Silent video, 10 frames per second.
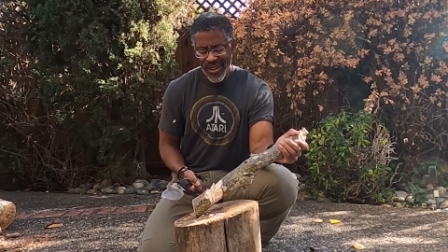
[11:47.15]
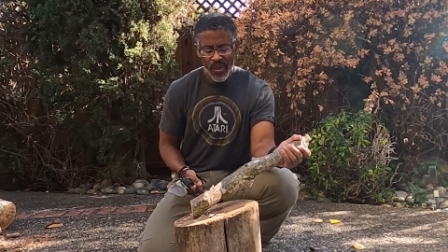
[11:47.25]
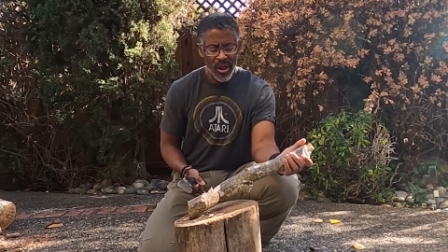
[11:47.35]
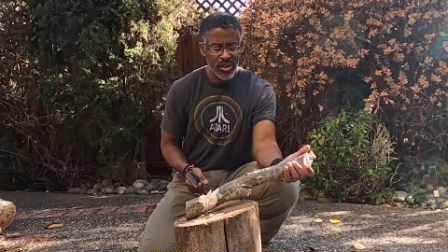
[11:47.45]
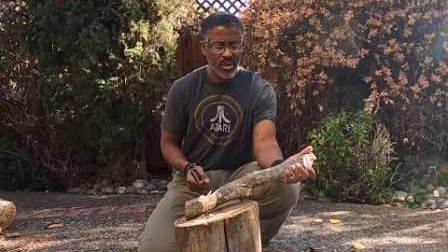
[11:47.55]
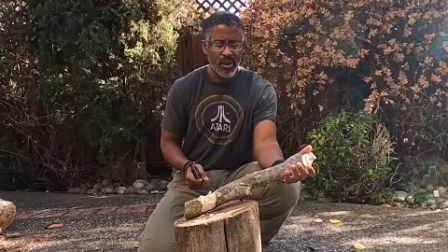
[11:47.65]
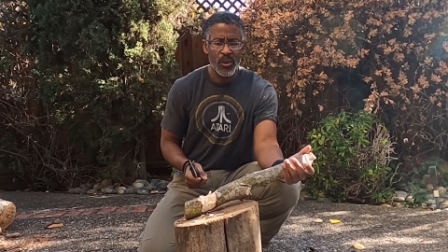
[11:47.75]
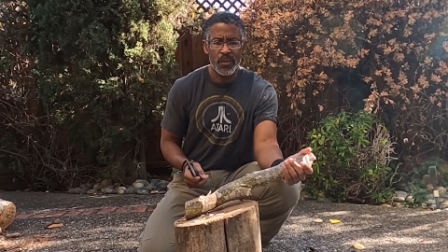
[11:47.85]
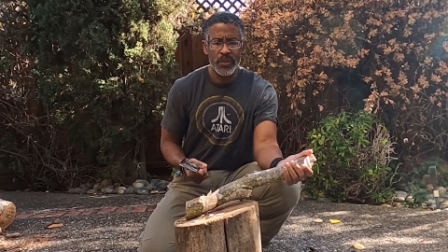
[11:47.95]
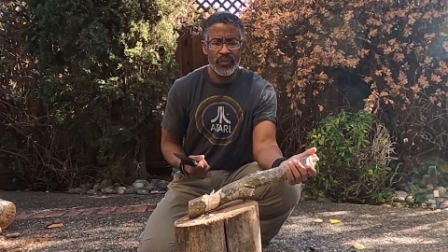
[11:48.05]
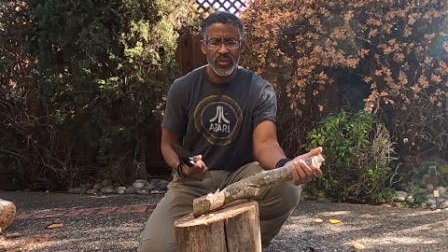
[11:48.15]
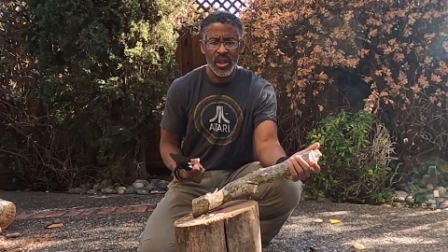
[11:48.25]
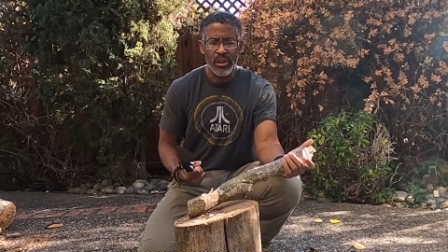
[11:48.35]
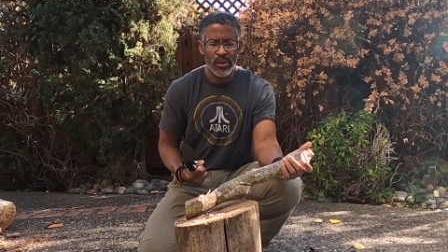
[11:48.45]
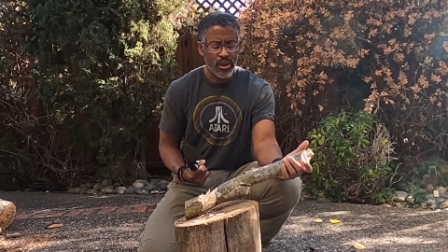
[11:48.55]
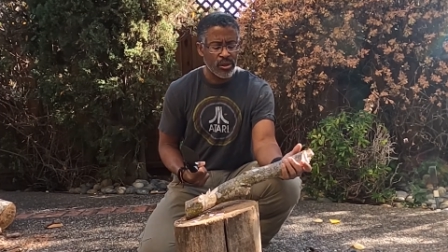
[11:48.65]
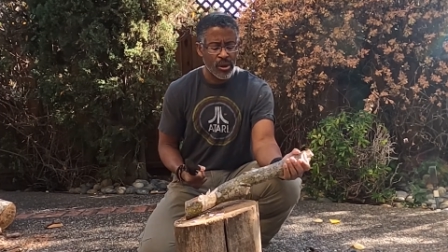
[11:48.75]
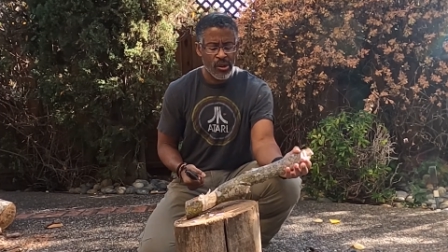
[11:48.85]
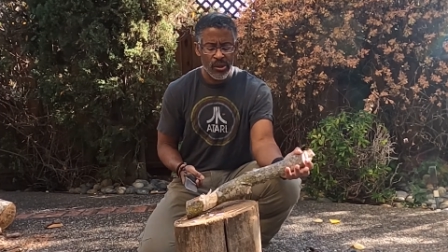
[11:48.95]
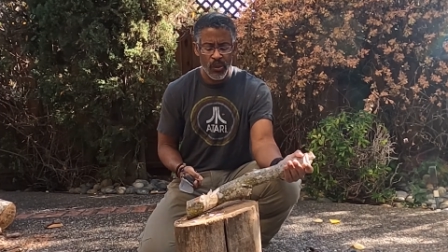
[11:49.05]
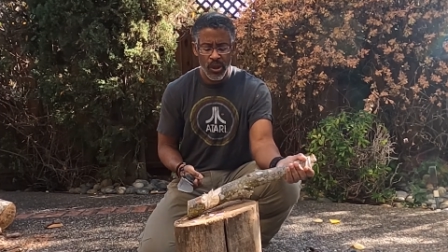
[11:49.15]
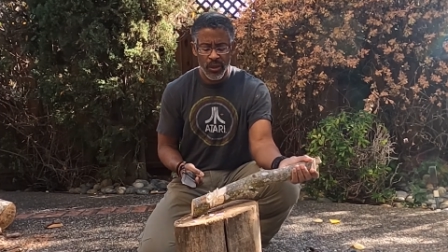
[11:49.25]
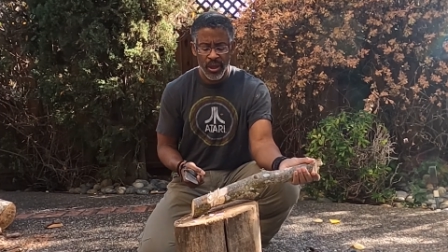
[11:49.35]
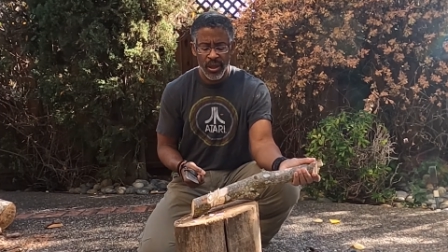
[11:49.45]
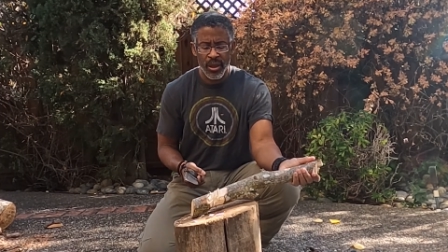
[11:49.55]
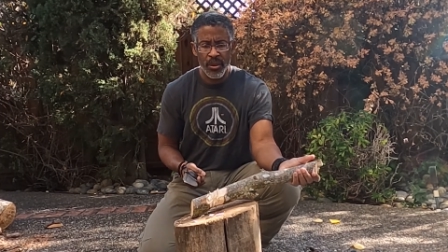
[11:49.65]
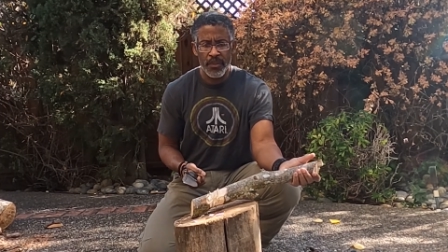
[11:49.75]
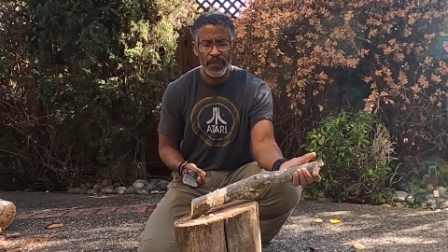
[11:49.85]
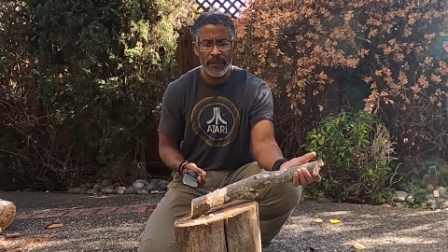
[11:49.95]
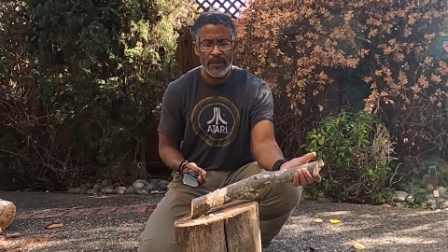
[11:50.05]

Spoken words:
I'm also a little concerned with a